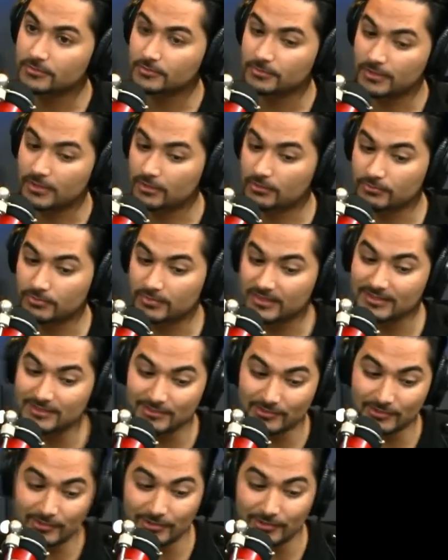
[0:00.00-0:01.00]
We don't really
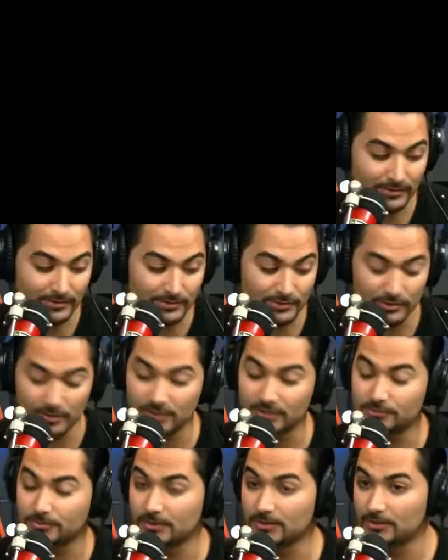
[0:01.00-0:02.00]
learn much the
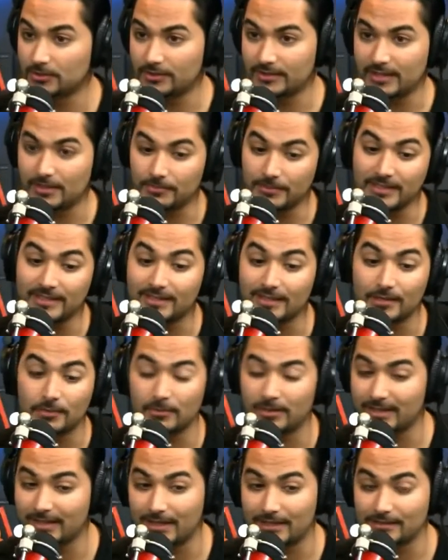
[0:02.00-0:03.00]
30s. We learned that we didn't
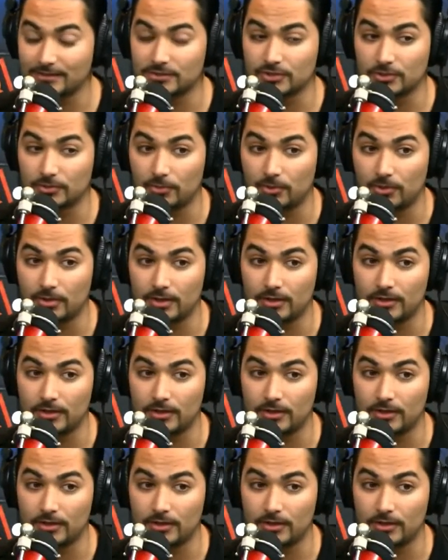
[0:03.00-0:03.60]
want to get into the, the war.